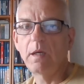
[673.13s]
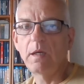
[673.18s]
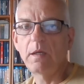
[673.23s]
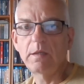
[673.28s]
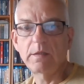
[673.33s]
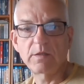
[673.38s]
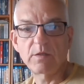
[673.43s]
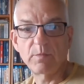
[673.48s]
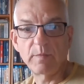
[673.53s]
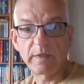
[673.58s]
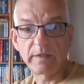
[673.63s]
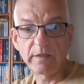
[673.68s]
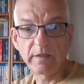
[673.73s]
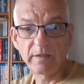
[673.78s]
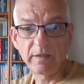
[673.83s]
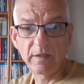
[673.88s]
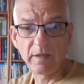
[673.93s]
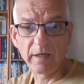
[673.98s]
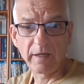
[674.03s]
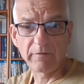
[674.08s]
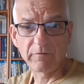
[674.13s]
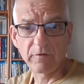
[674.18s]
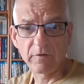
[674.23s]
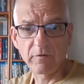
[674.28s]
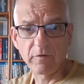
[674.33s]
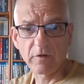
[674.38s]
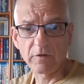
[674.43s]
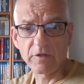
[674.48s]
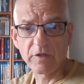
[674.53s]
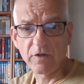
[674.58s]
It's Monday, the 11th
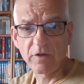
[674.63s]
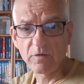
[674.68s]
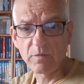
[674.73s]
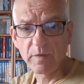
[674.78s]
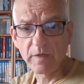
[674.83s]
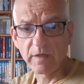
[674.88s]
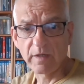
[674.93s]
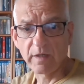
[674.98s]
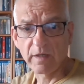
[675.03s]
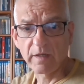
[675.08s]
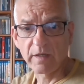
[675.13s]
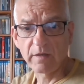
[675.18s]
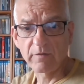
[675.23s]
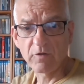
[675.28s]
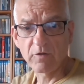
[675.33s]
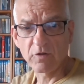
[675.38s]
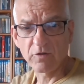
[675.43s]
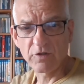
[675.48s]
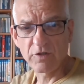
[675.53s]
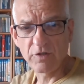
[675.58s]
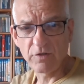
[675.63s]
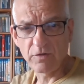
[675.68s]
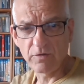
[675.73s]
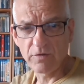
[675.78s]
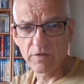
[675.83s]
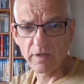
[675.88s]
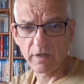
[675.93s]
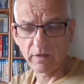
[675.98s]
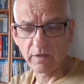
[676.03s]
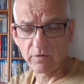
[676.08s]
of October, and I've got two
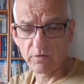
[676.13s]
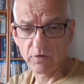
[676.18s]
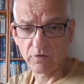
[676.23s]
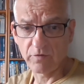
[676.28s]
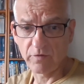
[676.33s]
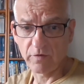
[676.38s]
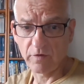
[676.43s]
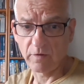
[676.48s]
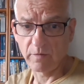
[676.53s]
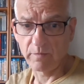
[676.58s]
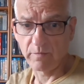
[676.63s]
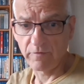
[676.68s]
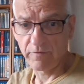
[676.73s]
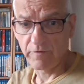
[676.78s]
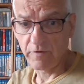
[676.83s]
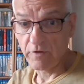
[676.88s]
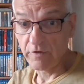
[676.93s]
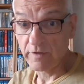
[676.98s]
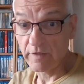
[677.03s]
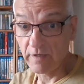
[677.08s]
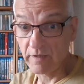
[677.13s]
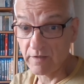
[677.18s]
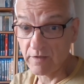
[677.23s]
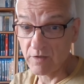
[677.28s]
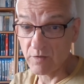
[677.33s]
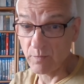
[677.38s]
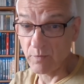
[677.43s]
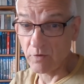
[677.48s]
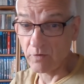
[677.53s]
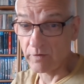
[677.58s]
sales from first thing
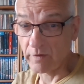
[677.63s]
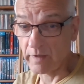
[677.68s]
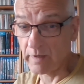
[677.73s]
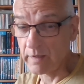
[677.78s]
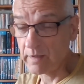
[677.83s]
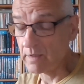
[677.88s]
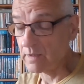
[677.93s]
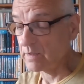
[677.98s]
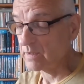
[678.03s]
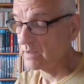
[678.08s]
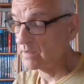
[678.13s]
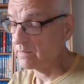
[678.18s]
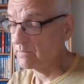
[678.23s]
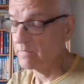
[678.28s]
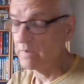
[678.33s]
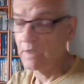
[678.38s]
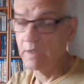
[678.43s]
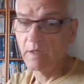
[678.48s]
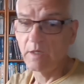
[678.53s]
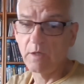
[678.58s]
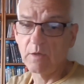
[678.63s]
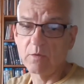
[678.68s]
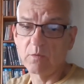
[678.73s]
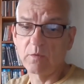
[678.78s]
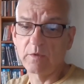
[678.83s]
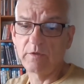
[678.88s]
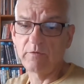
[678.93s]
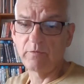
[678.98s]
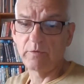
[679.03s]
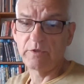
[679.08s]
this morning.
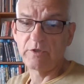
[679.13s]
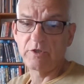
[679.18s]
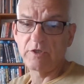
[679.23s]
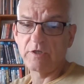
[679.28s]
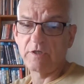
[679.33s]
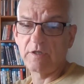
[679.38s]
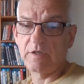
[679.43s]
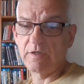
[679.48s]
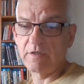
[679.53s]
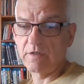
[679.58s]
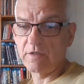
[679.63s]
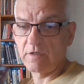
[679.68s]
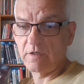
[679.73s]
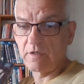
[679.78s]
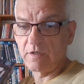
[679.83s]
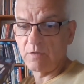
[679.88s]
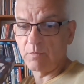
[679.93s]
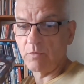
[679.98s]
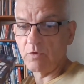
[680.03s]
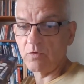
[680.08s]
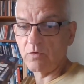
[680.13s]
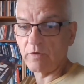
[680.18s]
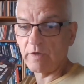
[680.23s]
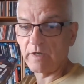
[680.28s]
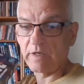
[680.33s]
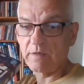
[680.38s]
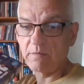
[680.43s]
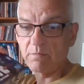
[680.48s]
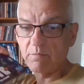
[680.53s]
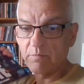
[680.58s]
One of which is this board
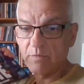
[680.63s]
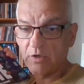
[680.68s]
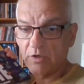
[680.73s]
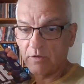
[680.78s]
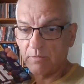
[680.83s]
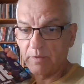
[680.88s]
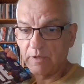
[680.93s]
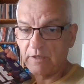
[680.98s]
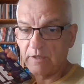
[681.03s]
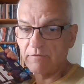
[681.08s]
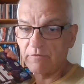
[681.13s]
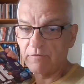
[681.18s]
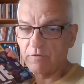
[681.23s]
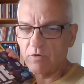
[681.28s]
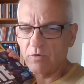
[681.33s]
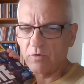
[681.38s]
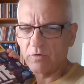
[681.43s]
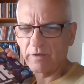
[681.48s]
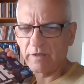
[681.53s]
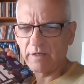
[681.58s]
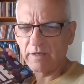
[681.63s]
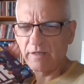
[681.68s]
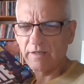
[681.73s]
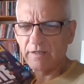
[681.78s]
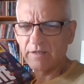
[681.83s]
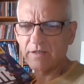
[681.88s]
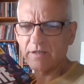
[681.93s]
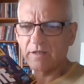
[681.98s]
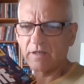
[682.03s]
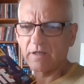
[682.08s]
game, Monopoly
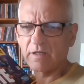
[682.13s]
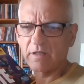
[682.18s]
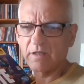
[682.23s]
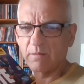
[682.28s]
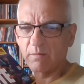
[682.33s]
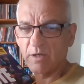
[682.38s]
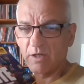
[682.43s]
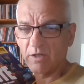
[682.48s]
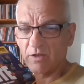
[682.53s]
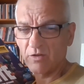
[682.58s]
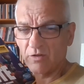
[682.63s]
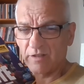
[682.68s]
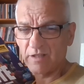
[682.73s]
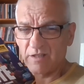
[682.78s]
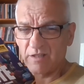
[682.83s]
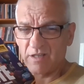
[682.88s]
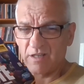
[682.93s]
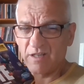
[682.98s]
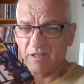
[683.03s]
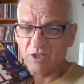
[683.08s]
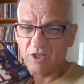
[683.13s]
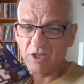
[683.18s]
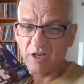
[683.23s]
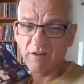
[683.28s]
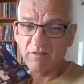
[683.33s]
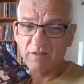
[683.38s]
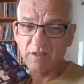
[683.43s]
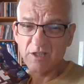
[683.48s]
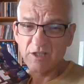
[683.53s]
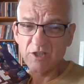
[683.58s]
Fortnite. I got this in a
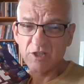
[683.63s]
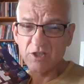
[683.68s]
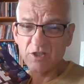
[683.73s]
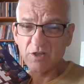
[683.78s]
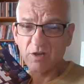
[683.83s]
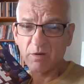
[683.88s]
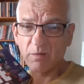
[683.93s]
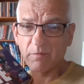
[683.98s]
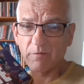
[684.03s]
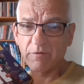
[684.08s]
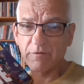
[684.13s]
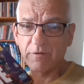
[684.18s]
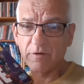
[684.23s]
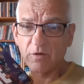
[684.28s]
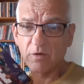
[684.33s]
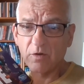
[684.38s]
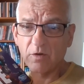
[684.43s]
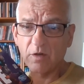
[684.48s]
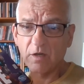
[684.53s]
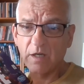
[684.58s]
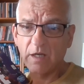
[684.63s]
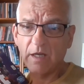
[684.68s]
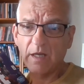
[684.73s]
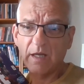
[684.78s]
charity shop for,